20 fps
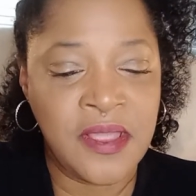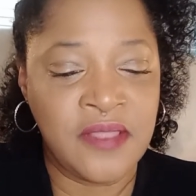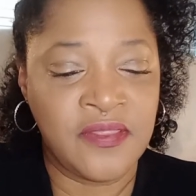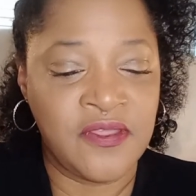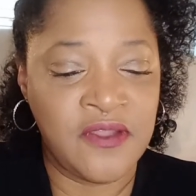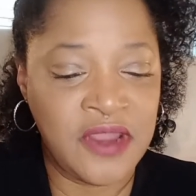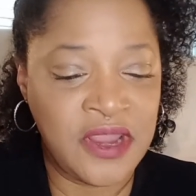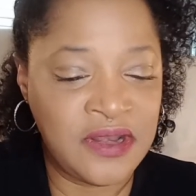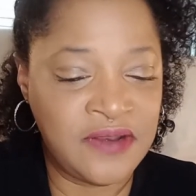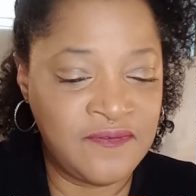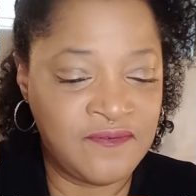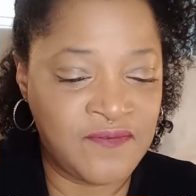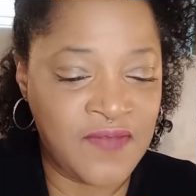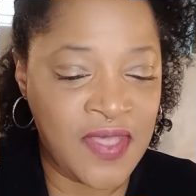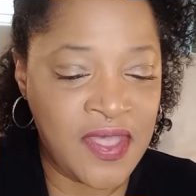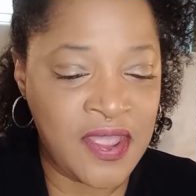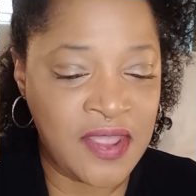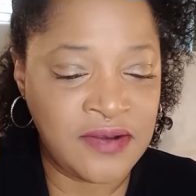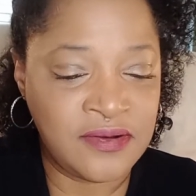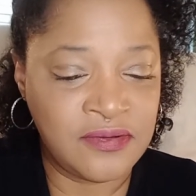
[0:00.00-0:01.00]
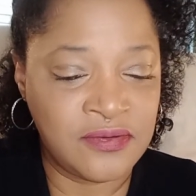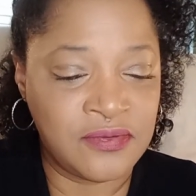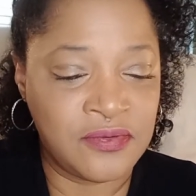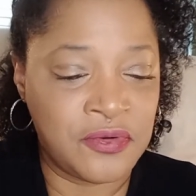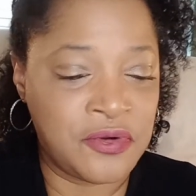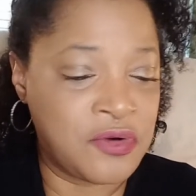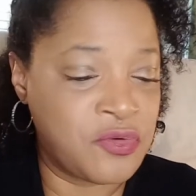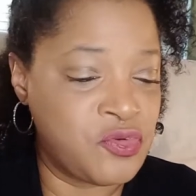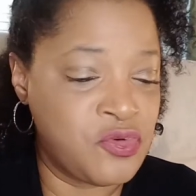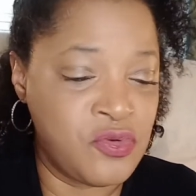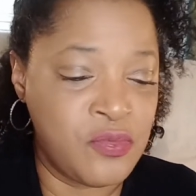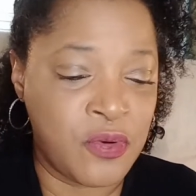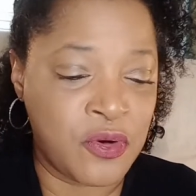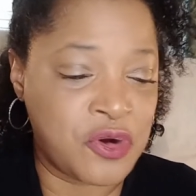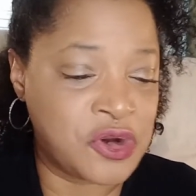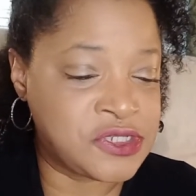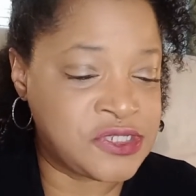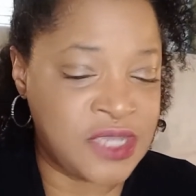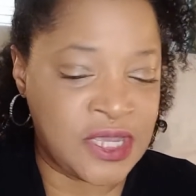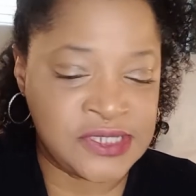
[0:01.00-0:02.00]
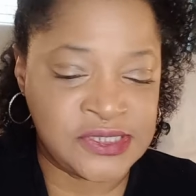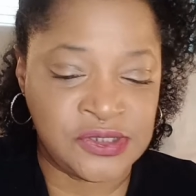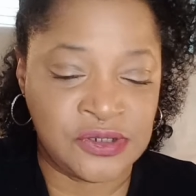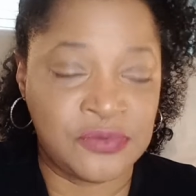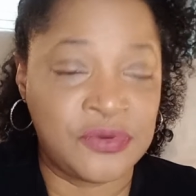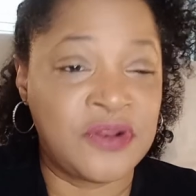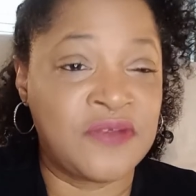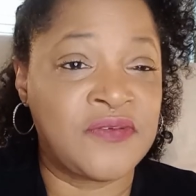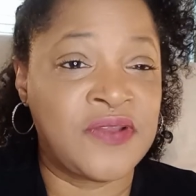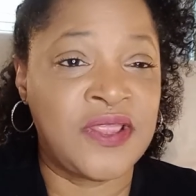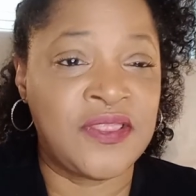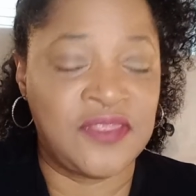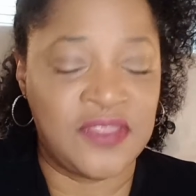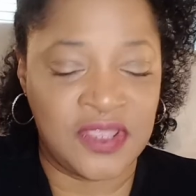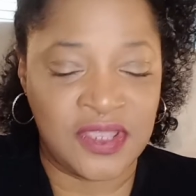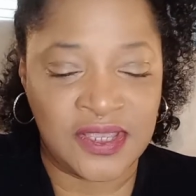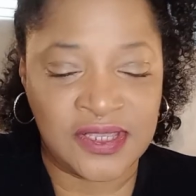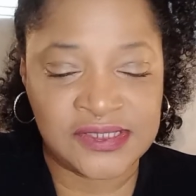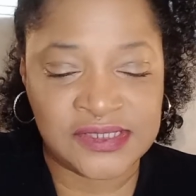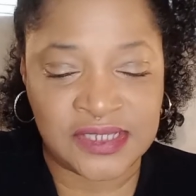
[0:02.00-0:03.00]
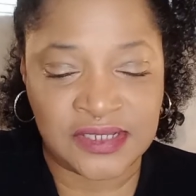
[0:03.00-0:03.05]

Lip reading: They're in a van or Uber or taxi or whatever that thing is.